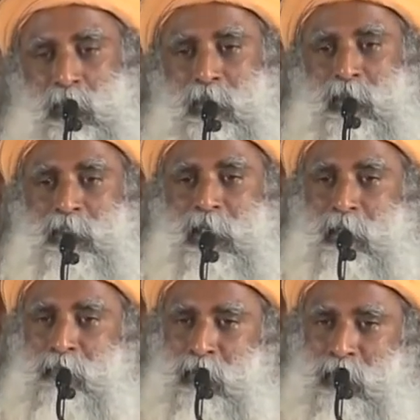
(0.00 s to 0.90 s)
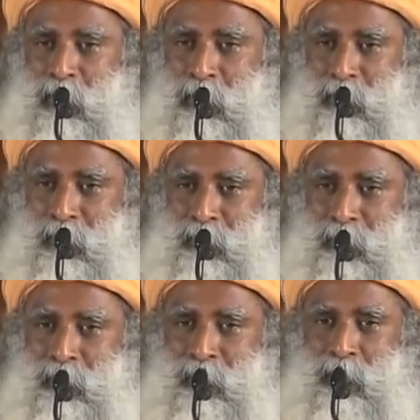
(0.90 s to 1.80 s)
you are the deliverer,
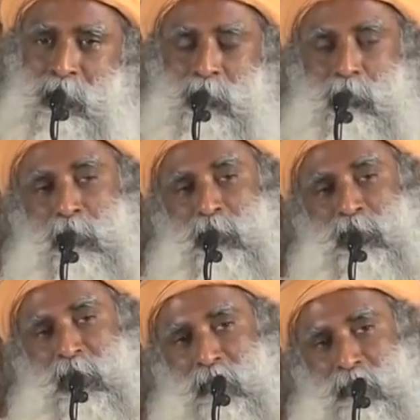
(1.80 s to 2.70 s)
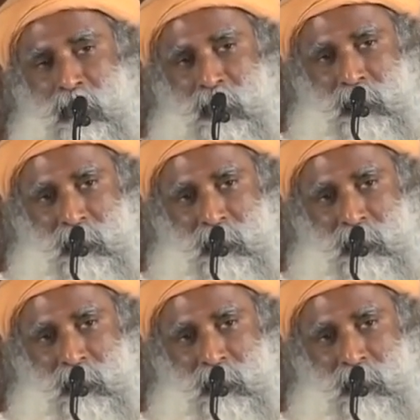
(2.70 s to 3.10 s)
you are the savior